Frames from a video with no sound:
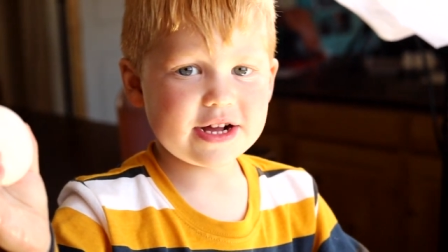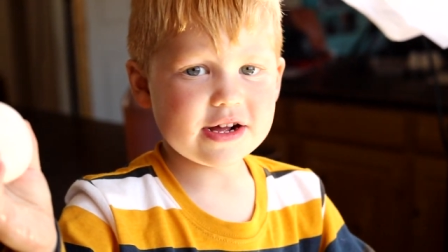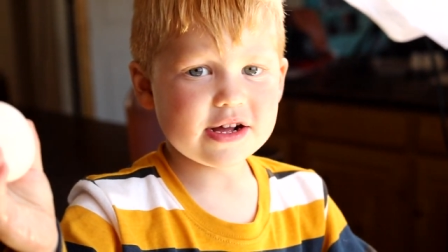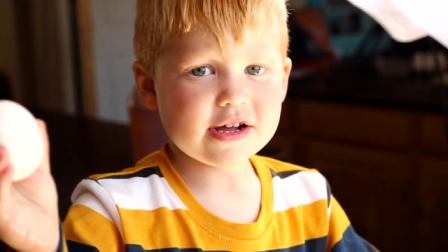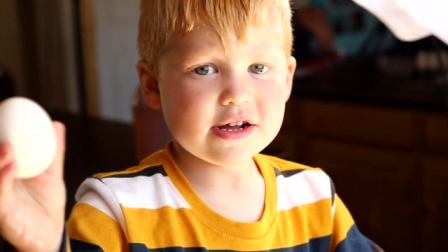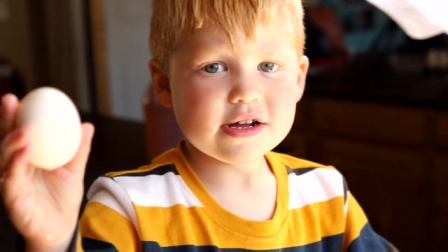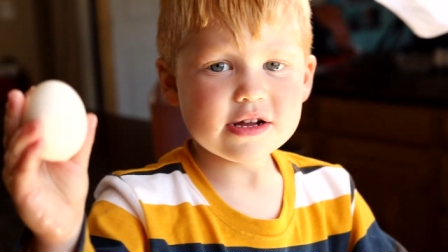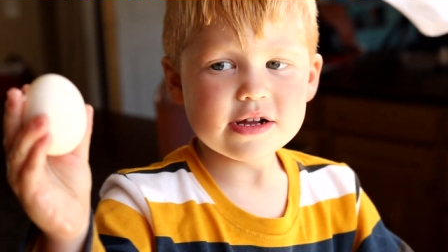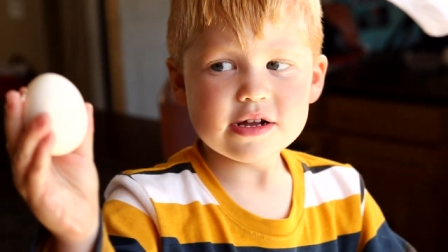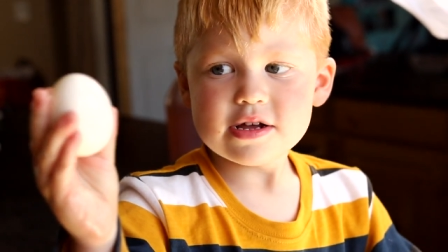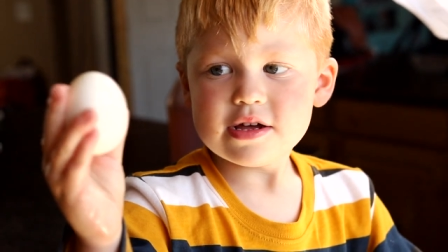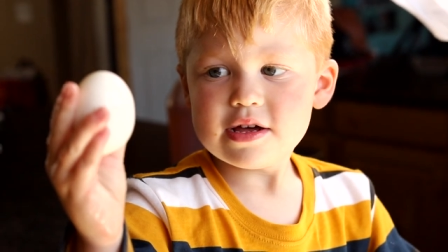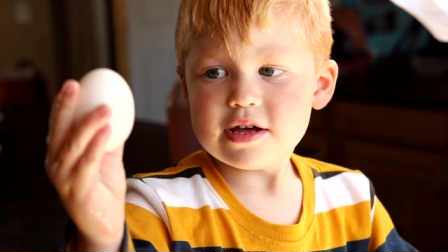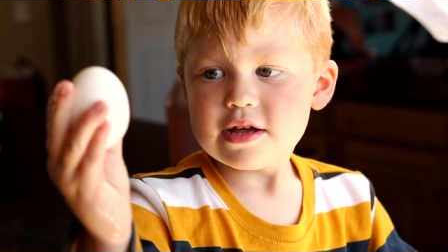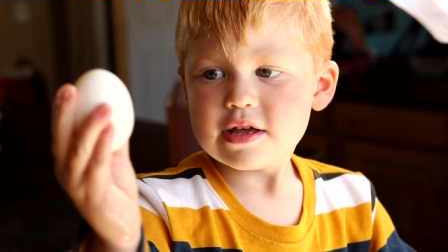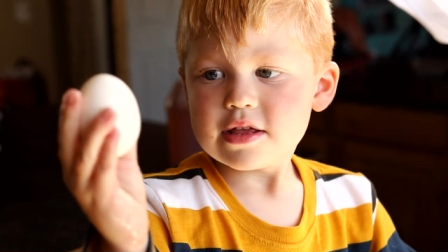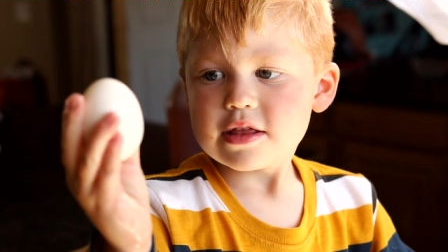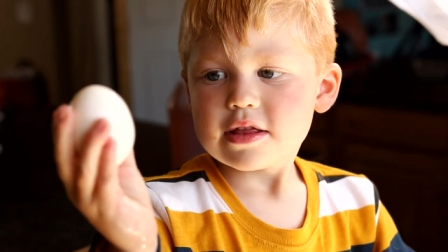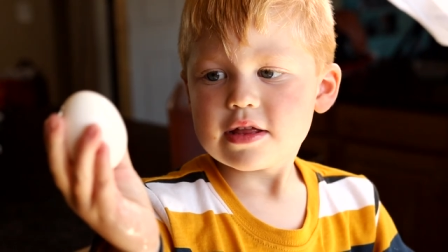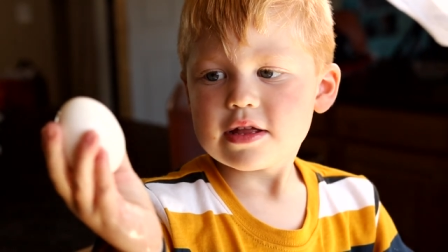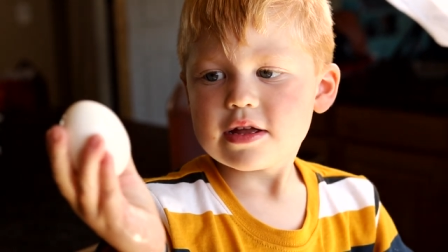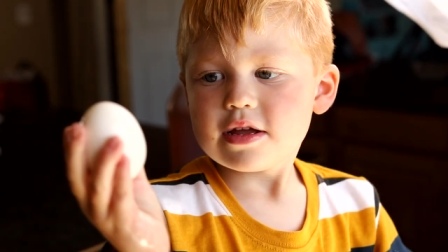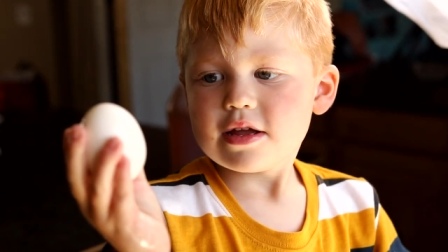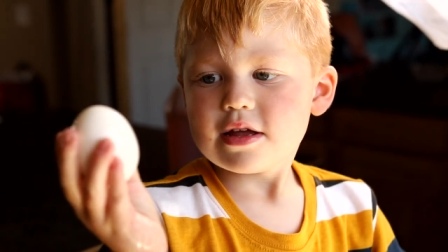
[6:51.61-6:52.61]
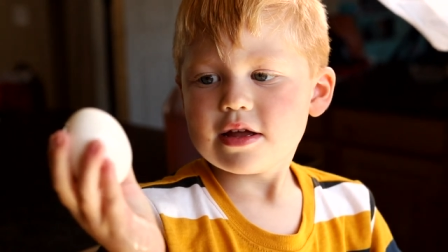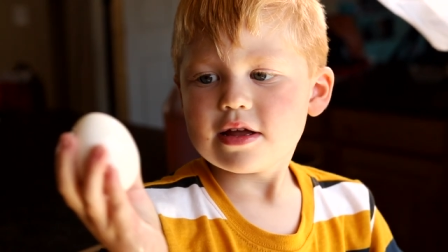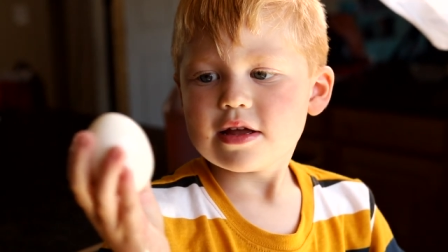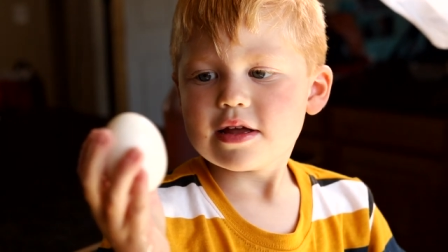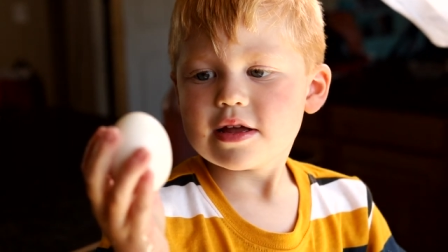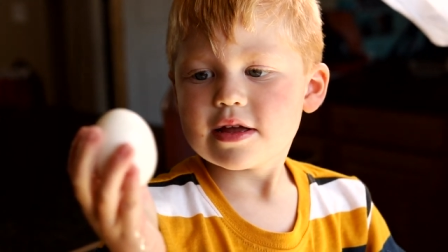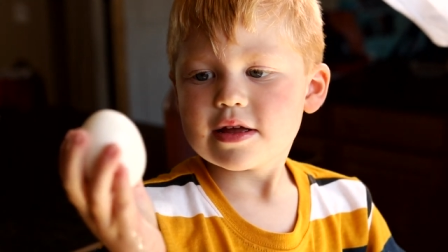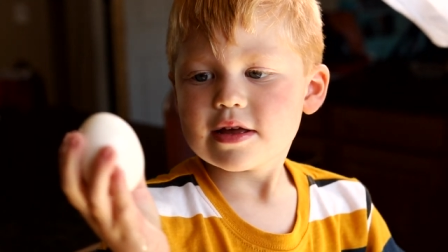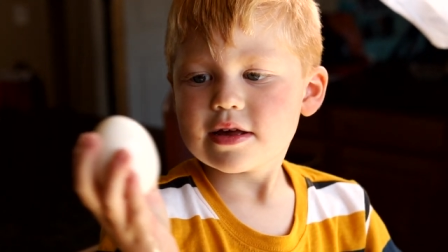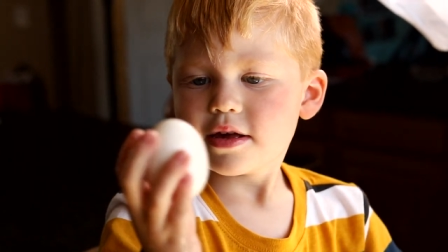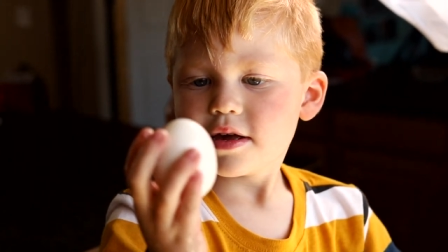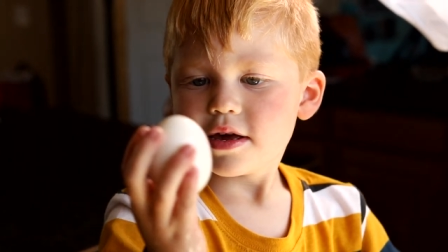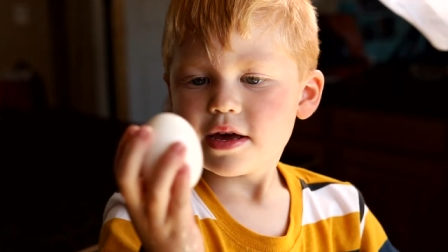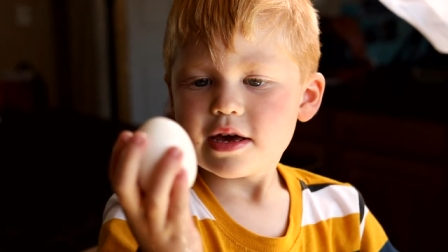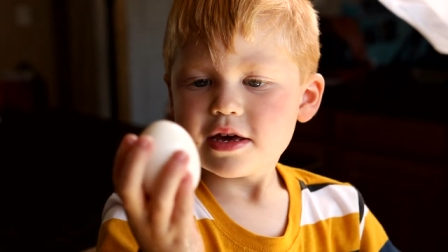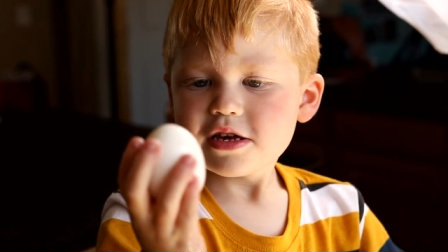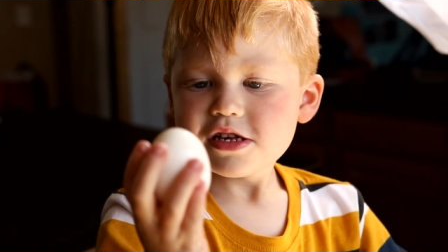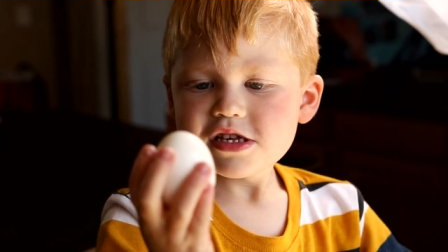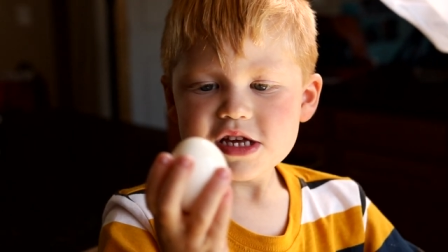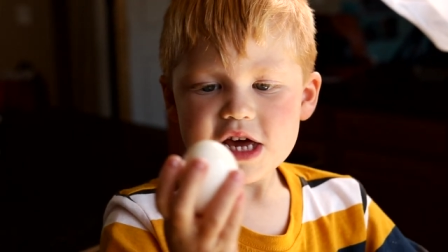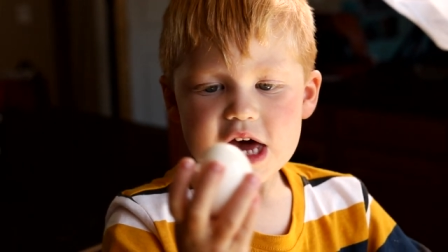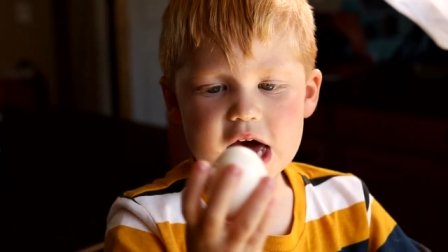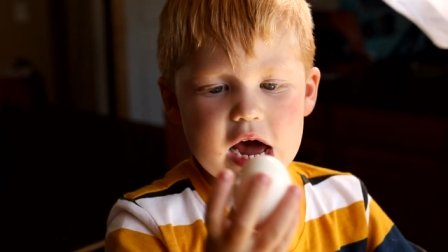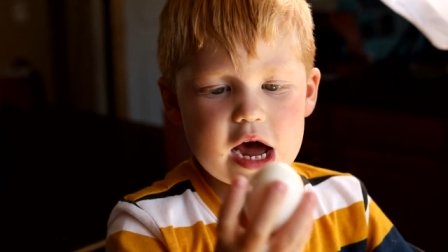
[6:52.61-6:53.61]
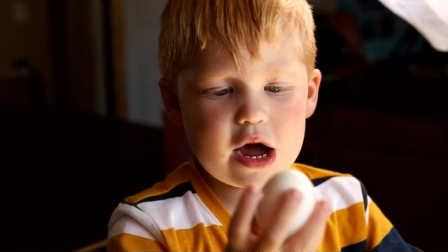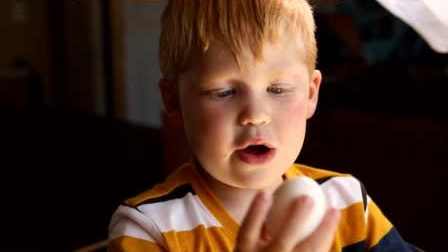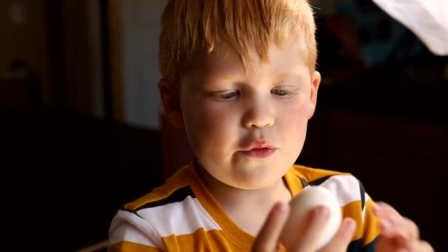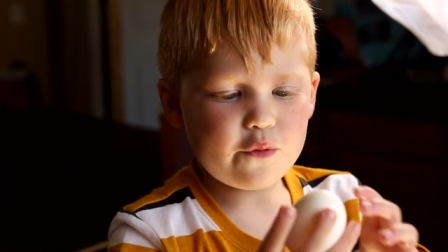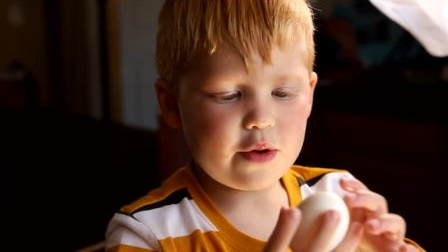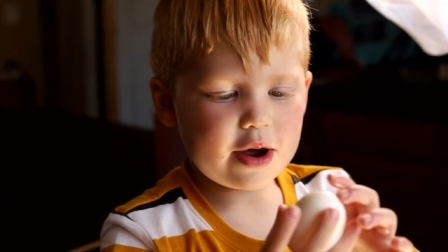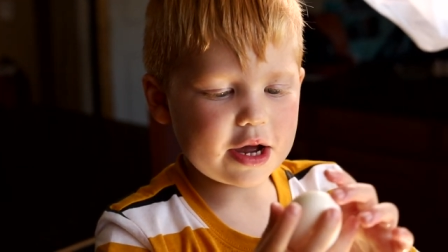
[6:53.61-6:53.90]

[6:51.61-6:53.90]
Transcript: It's a beautiful egg? Yeah,